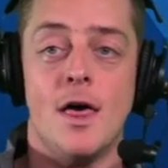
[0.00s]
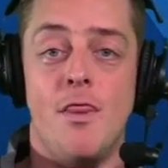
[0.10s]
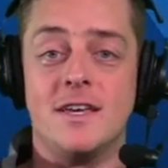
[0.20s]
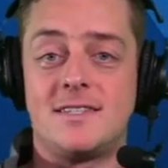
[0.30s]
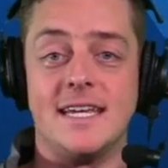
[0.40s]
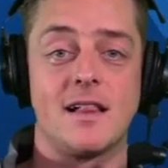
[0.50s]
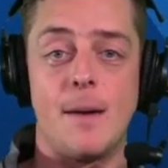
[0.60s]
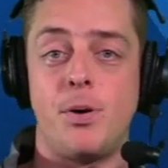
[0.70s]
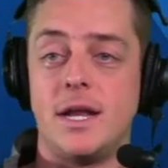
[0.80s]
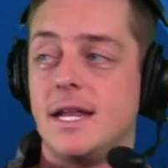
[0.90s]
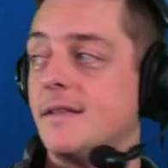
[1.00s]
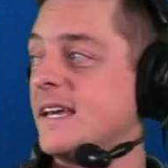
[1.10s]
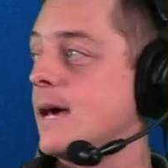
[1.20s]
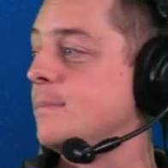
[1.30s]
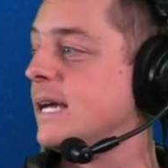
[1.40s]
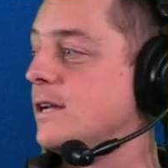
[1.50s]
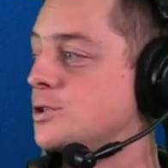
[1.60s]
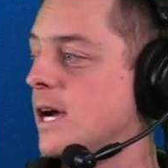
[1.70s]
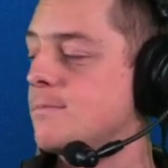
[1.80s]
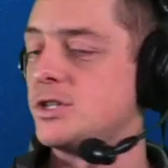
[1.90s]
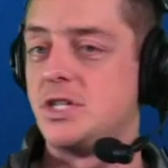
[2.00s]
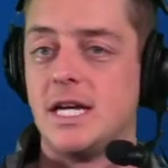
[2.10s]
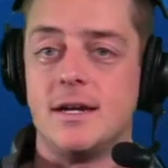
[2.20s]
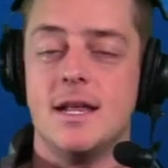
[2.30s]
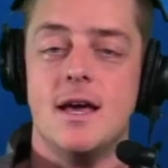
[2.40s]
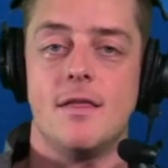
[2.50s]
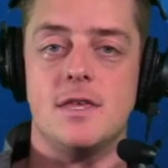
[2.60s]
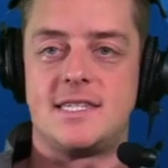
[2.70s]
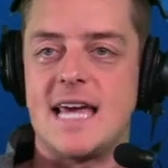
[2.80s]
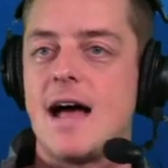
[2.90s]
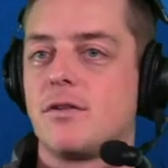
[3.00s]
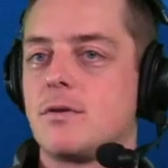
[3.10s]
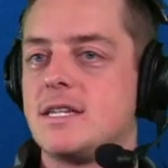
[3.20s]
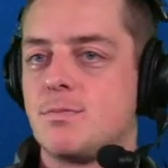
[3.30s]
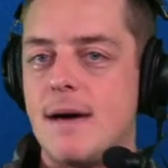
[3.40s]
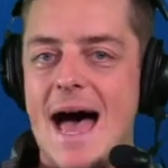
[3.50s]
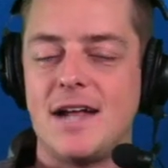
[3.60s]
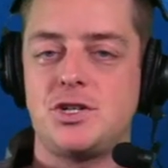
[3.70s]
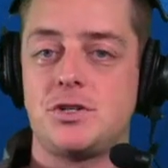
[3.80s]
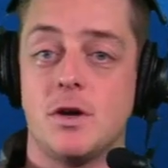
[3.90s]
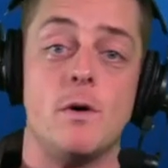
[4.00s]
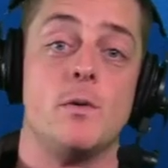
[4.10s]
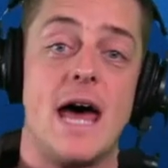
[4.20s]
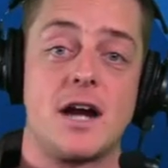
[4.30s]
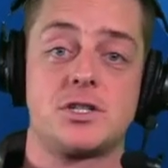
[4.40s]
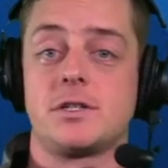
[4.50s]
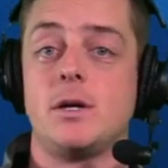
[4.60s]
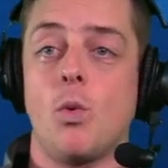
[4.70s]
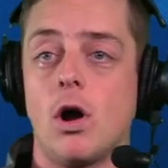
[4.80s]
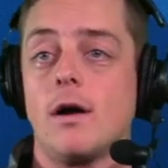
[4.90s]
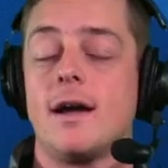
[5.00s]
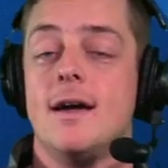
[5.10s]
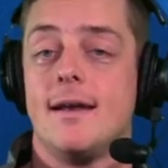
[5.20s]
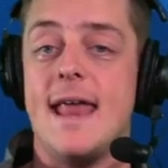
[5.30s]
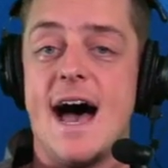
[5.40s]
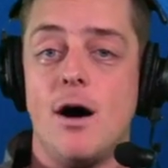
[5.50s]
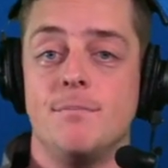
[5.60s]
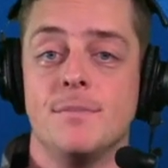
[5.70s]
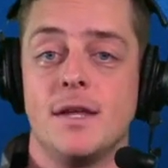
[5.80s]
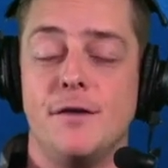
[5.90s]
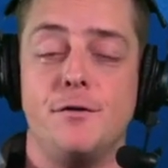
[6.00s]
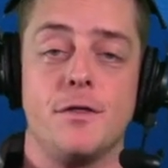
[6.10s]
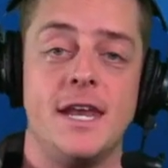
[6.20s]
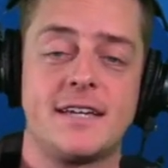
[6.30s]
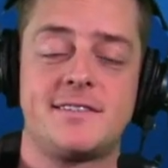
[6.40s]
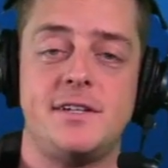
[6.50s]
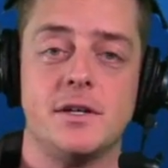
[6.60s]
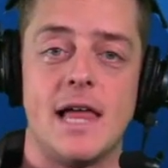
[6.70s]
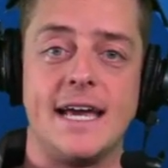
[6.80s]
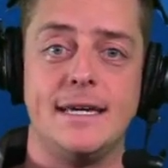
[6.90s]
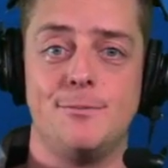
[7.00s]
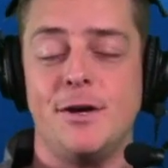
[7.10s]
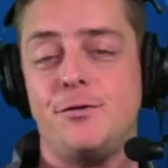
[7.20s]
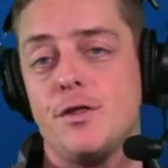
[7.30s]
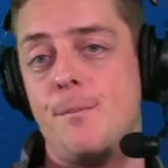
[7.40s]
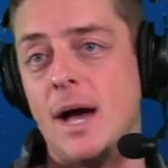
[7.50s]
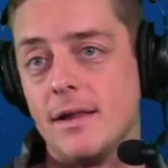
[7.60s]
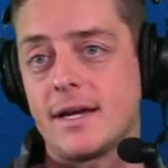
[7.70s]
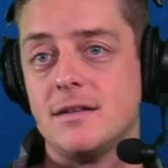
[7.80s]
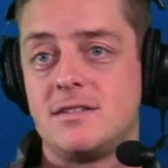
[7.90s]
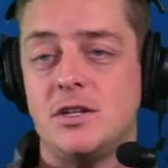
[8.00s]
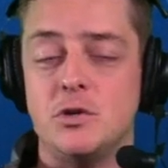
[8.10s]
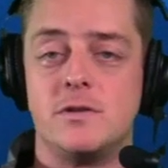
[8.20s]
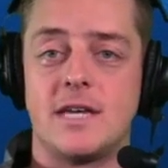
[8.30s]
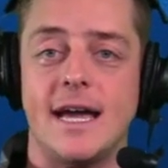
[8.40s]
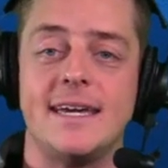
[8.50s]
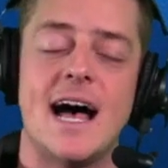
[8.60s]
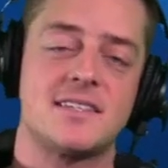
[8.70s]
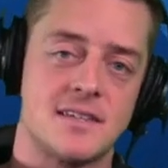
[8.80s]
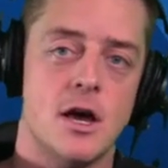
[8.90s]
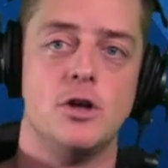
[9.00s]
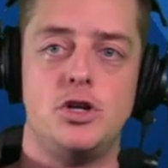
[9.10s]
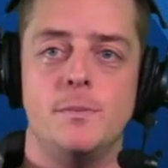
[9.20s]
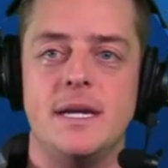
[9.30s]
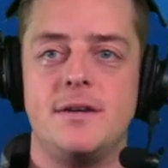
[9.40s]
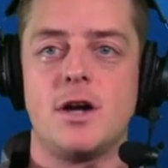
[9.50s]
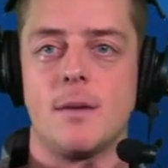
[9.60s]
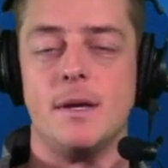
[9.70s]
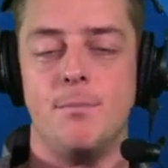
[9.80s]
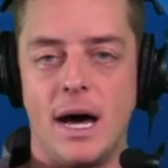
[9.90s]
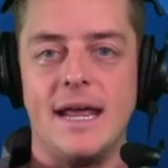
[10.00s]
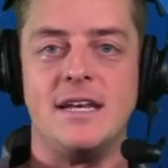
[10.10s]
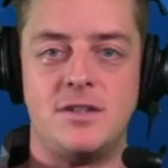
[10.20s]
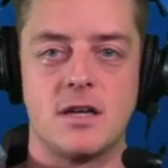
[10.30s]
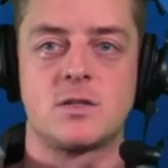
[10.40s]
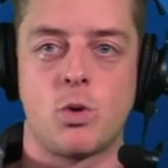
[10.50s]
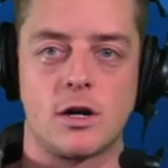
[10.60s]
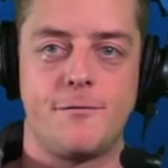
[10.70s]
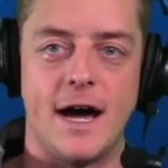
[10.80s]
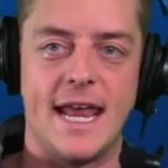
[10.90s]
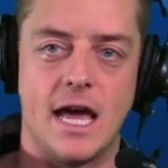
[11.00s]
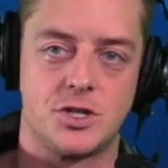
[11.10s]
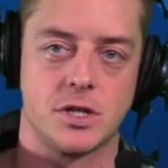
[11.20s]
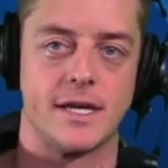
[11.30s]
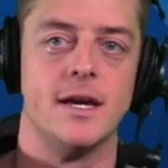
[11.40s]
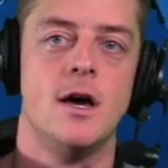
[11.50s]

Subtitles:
this deal, I put it in the NBA trade machine. The salaries match, so it would actually work. Now, if you're the Knicks, do you like it? If you're the Pelicans, do you say yes? To be determined, but it does work financially.